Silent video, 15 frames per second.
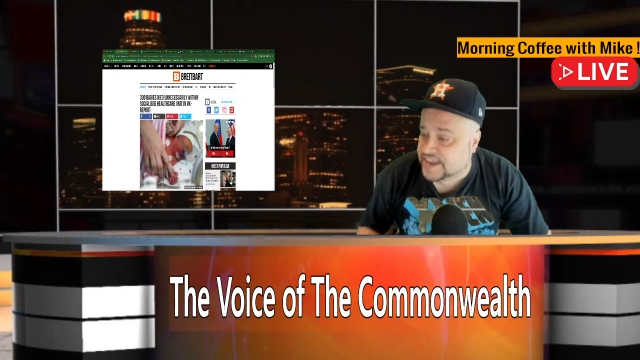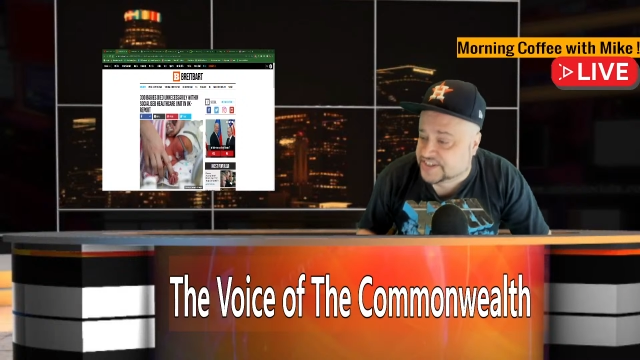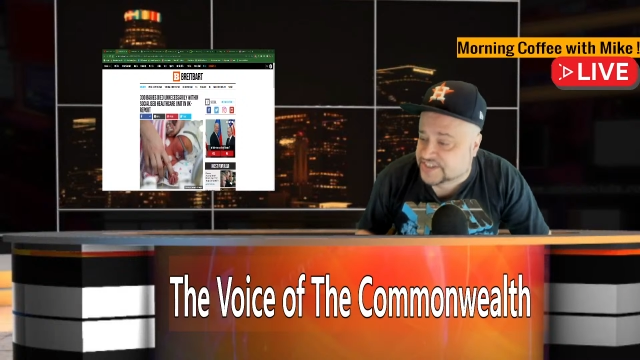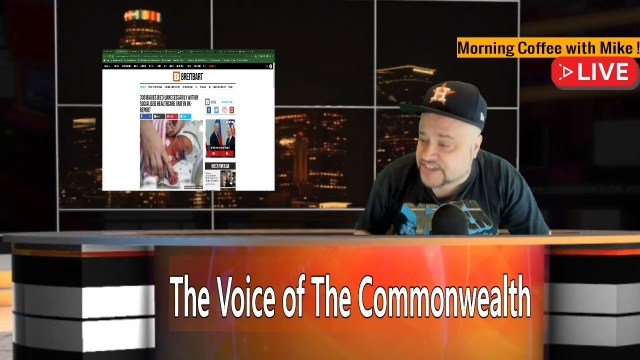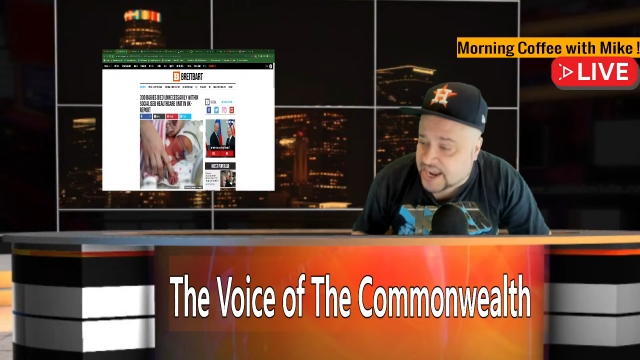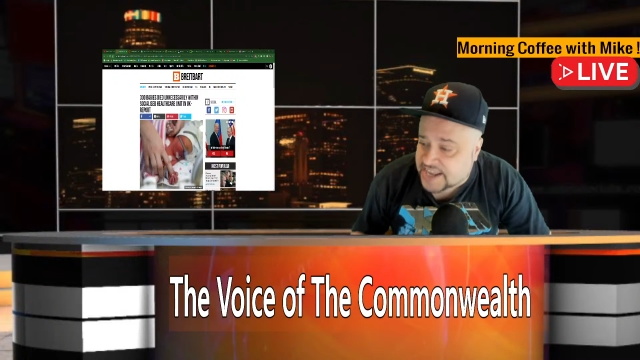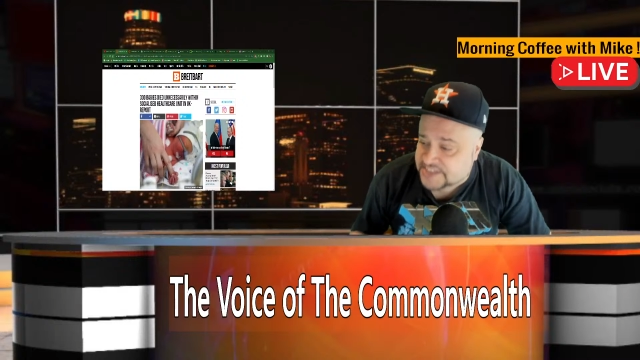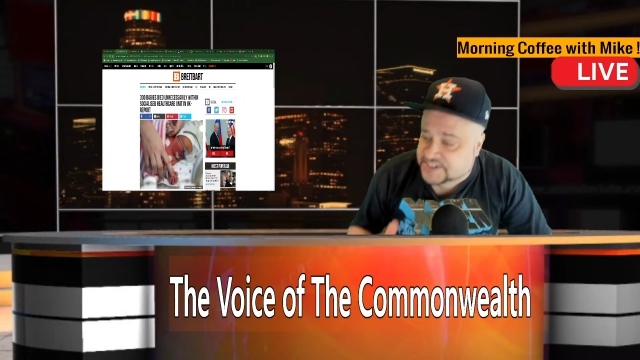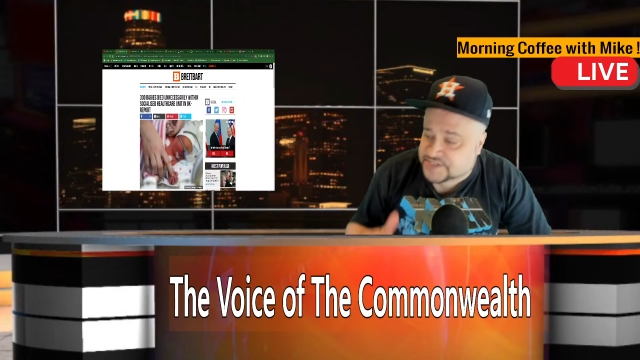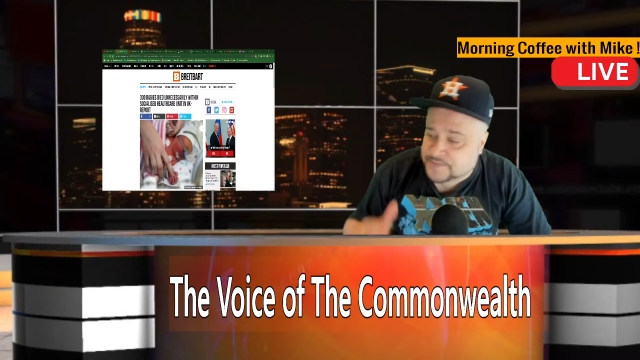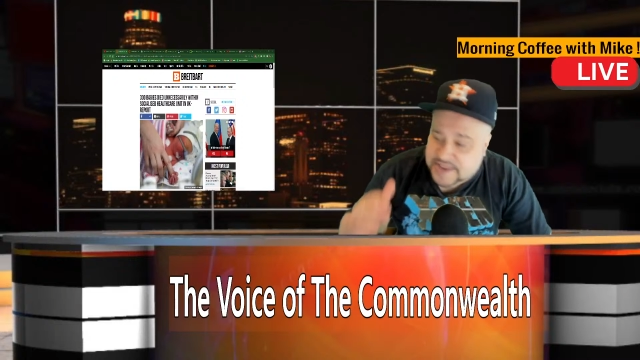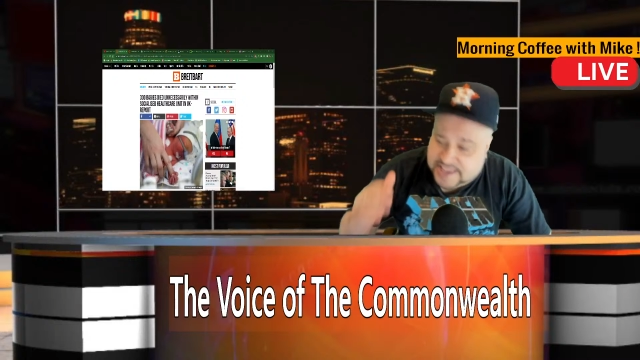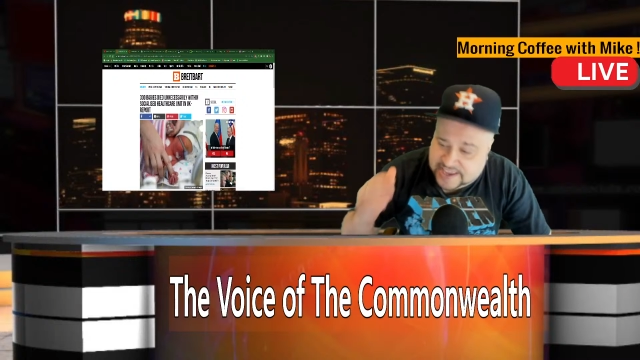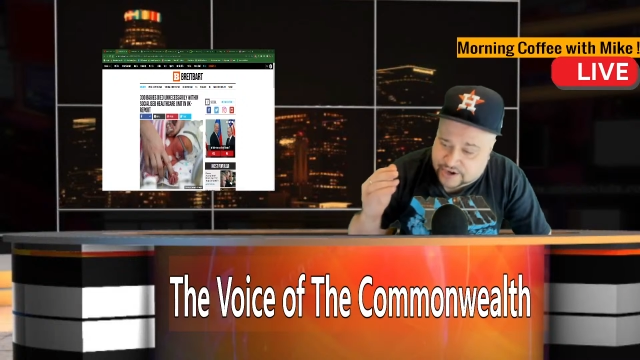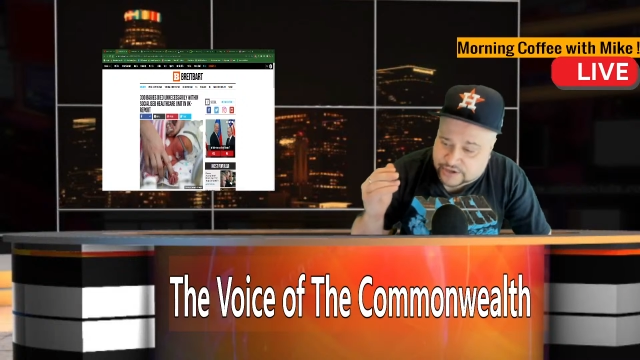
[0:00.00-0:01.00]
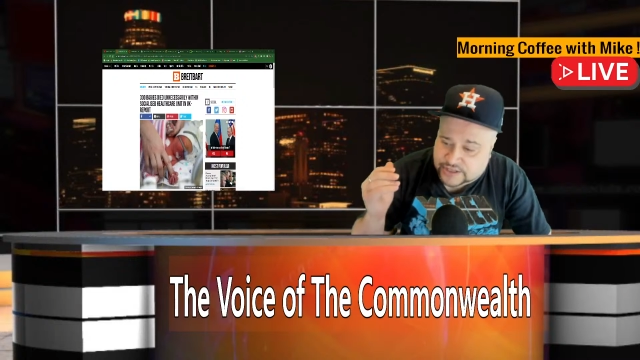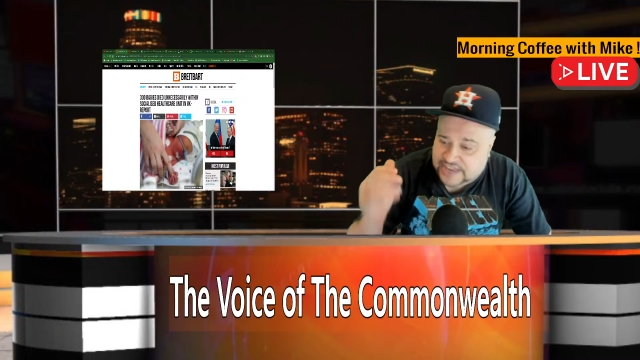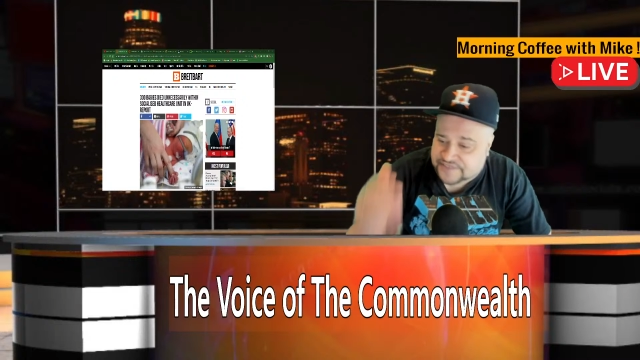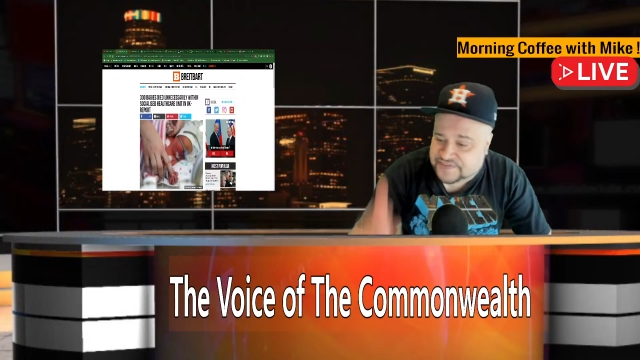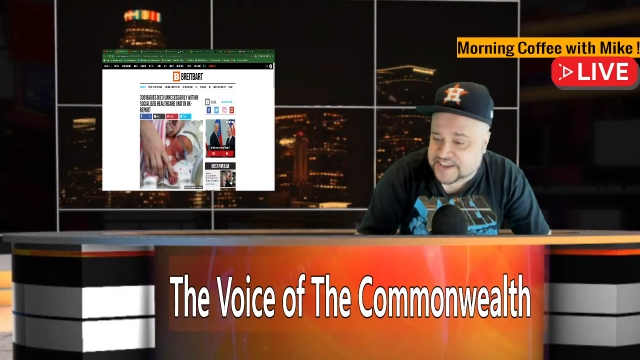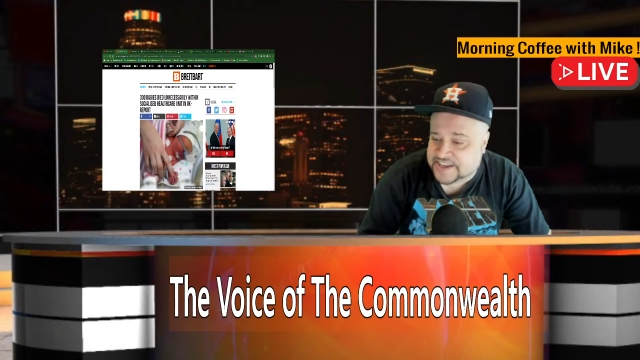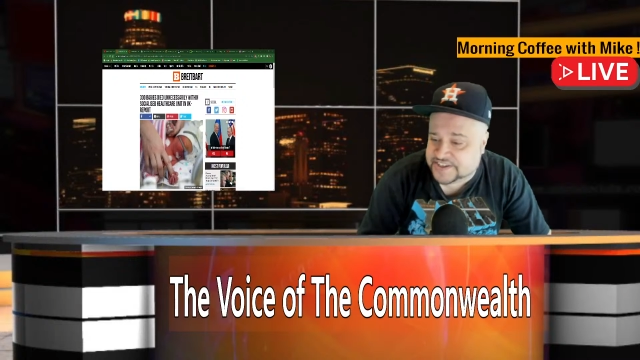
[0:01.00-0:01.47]
science is making our
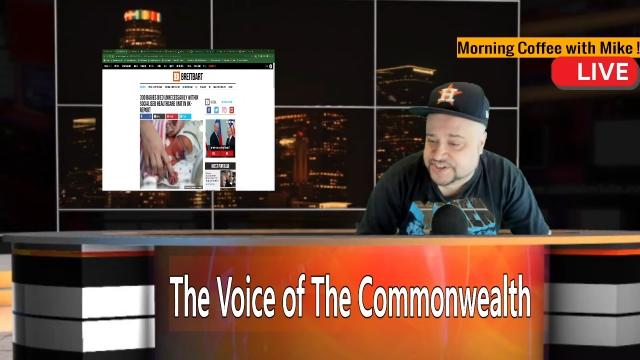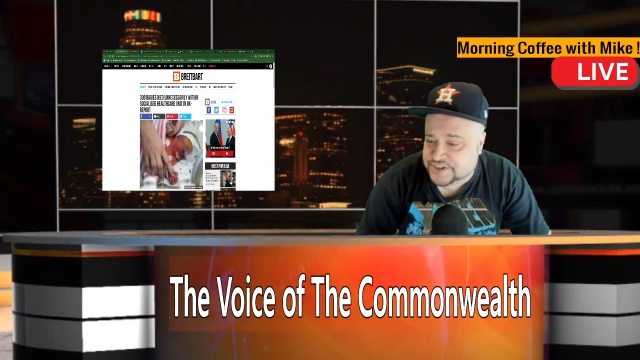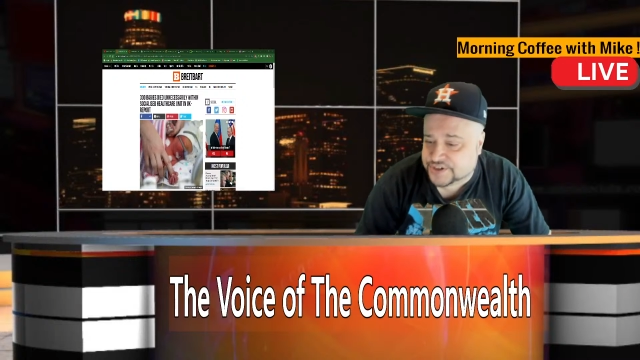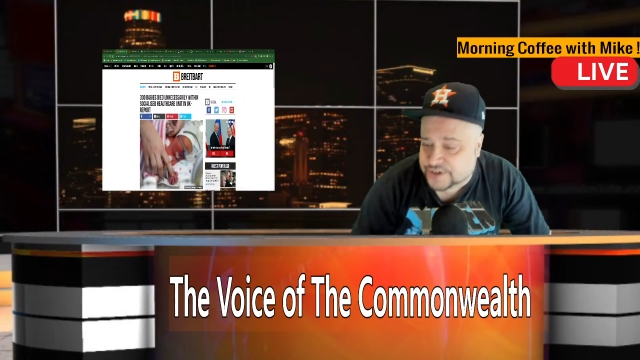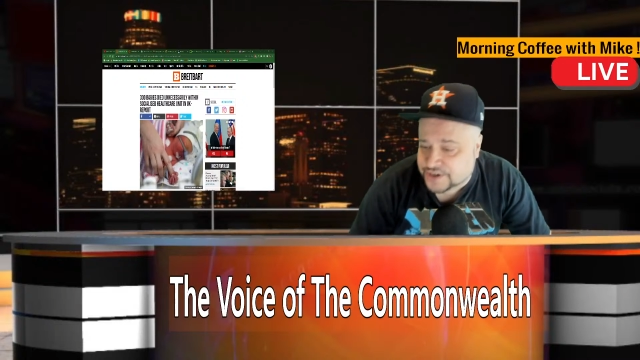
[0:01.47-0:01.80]
life easier?